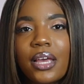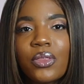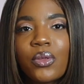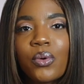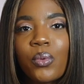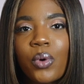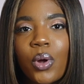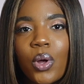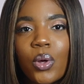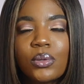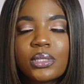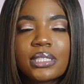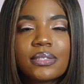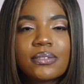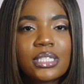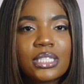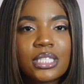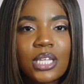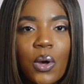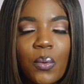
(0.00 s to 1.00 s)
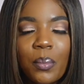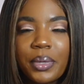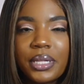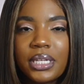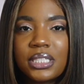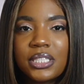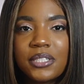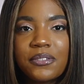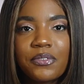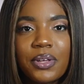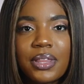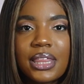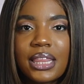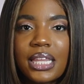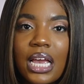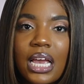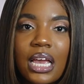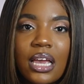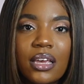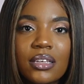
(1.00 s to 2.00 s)
the roles of so many different
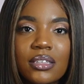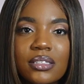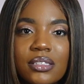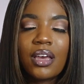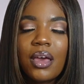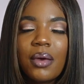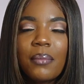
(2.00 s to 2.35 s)
things: